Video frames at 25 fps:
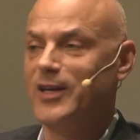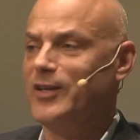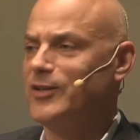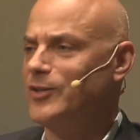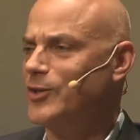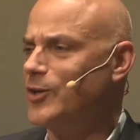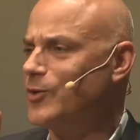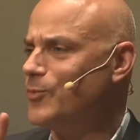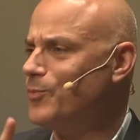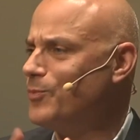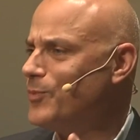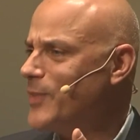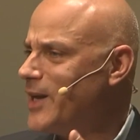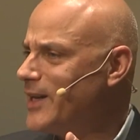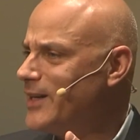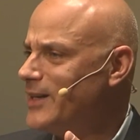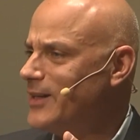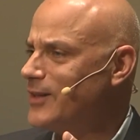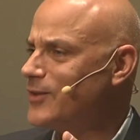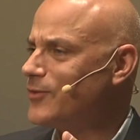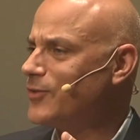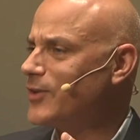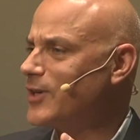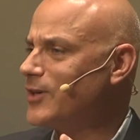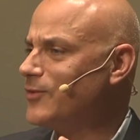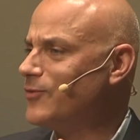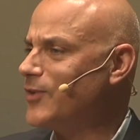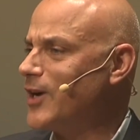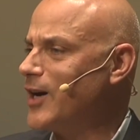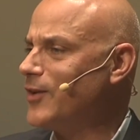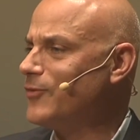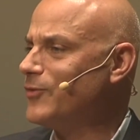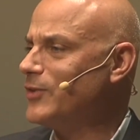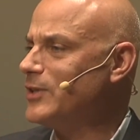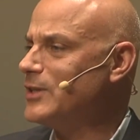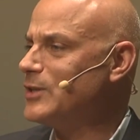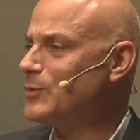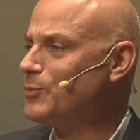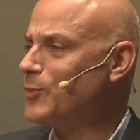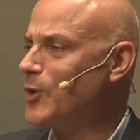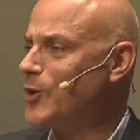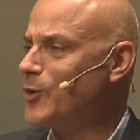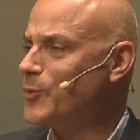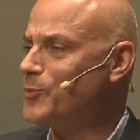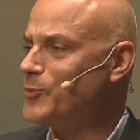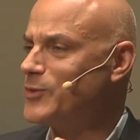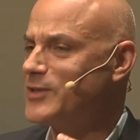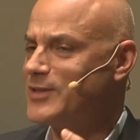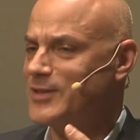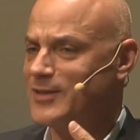You know, many of Cavafy's
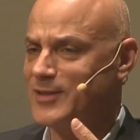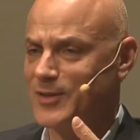poems